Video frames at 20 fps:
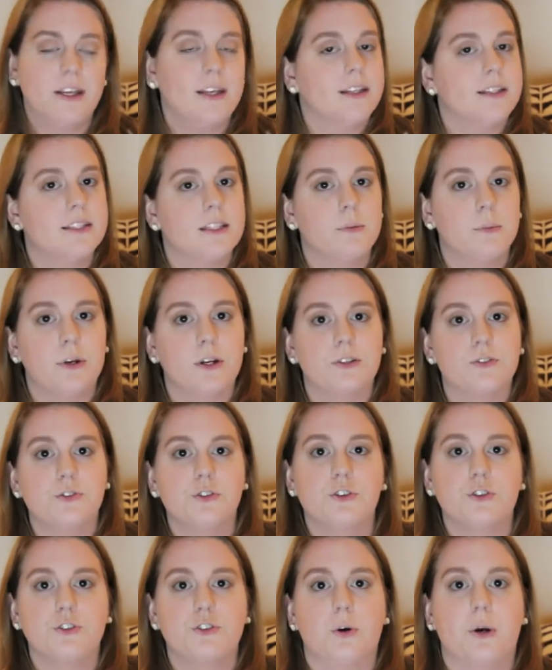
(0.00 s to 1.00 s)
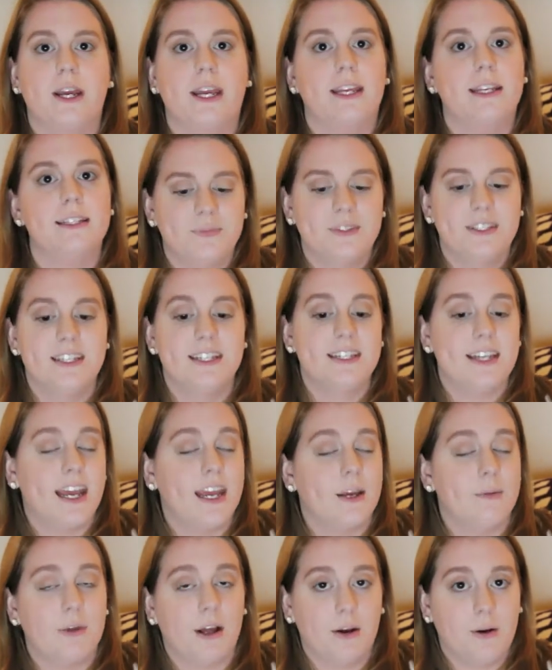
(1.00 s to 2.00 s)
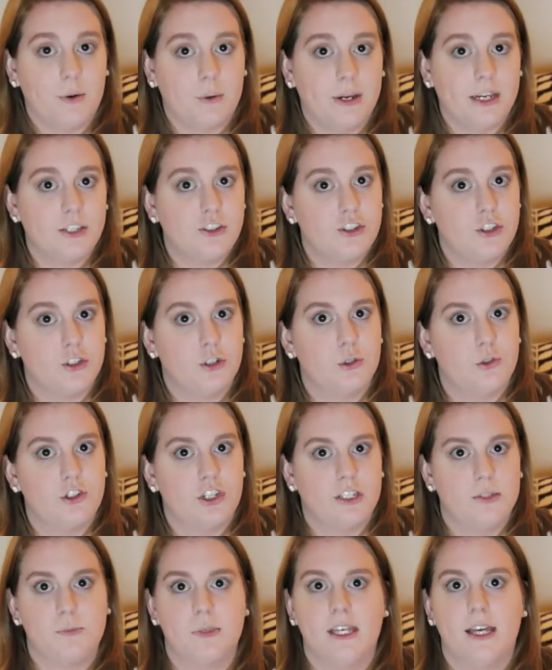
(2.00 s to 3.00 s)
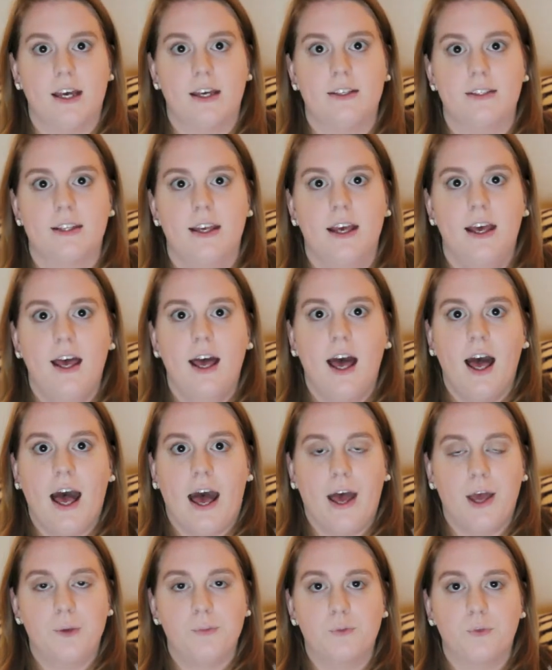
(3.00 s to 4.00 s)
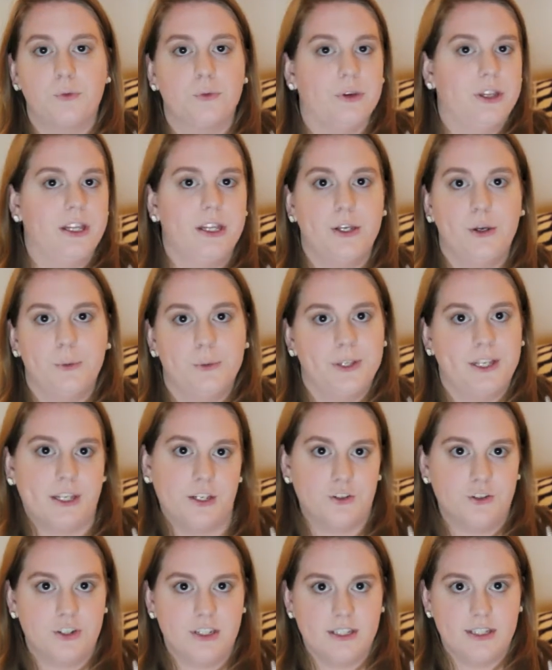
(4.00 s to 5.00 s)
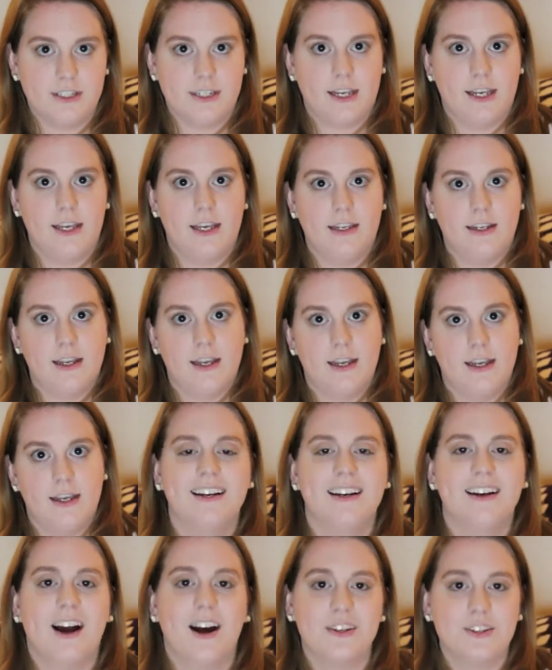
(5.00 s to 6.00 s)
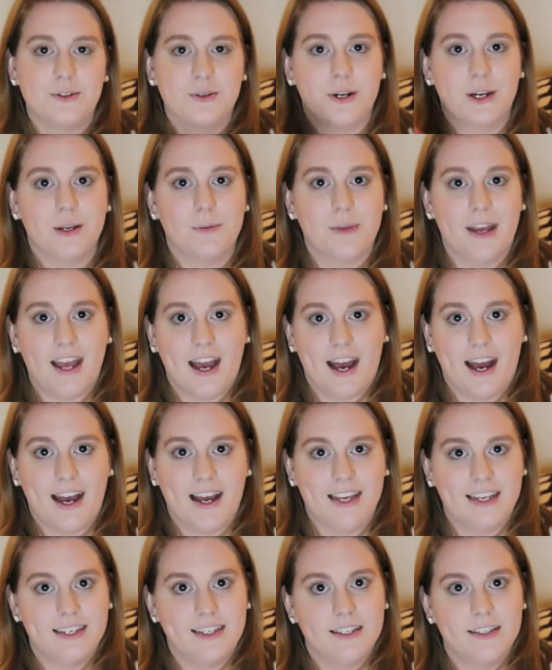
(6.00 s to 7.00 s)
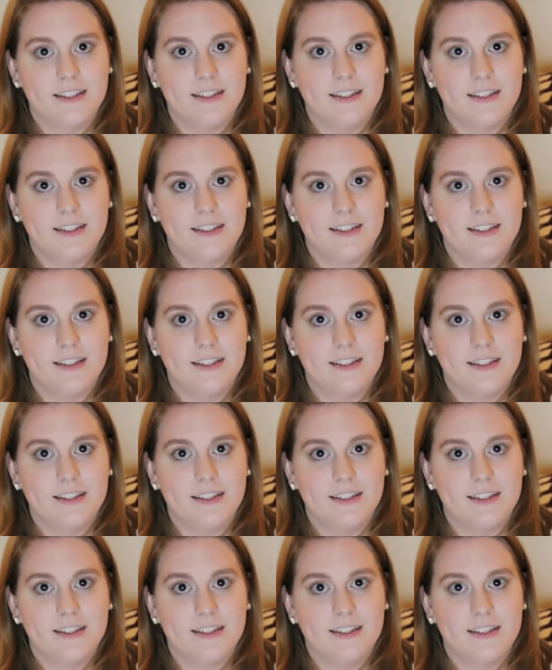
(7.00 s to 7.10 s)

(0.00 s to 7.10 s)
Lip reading: It's a personal choice. Today I'm not going to, just because I'm really only interested in contouring my eye.